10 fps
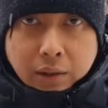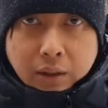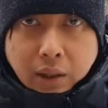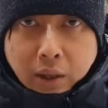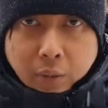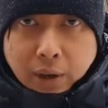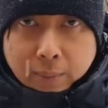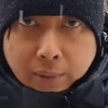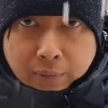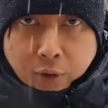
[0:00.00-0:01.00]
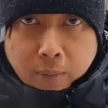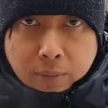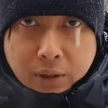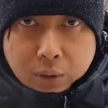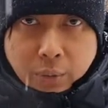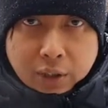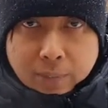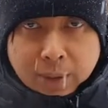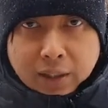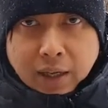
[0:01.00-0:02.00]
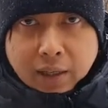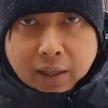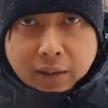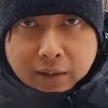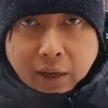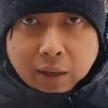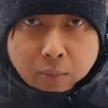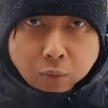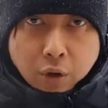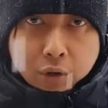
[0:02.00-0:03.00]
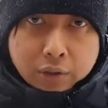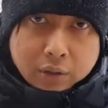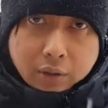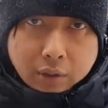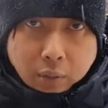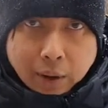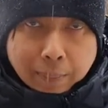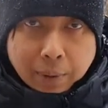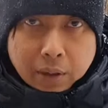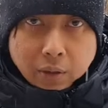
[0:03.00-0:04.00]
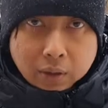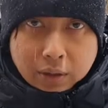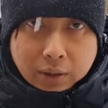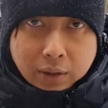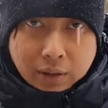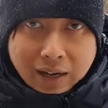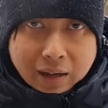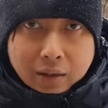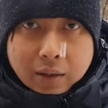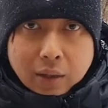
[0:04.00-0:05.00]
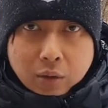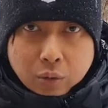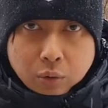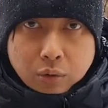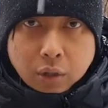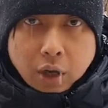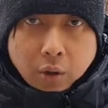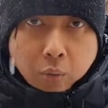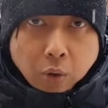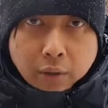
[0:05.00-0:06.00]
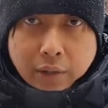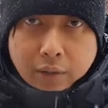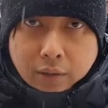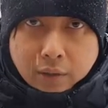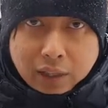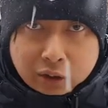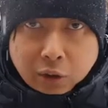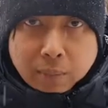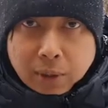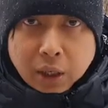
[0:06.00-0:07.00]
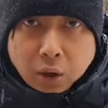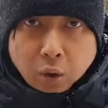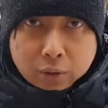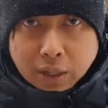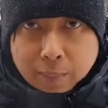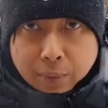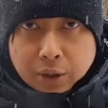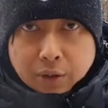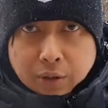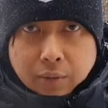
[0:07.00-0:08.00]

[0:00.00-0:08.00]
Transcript: The requirement from the Swedish military at that time was the weapon or the gun that could work in an extremely low temperature.